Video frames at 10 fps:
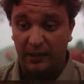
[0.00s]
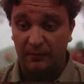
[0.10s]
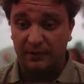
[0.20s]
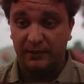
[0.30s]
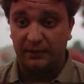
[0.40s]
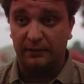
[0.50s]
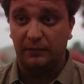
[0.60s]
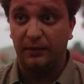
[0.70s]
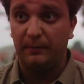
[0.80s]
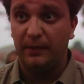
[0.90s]
This made a lot
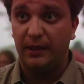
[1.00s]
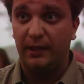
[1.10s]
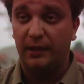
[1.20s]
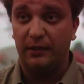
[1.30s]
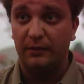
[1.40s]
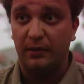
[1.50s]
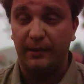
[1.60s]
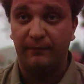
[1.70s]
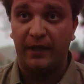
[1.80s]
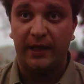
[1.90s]
of people in the
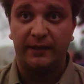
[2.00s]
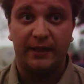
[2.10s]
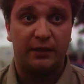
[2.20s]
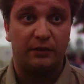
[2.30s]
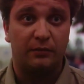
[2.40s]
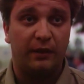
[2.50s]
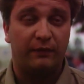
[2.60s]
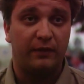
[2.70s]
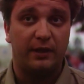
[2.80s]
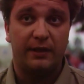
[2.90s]
country really upset.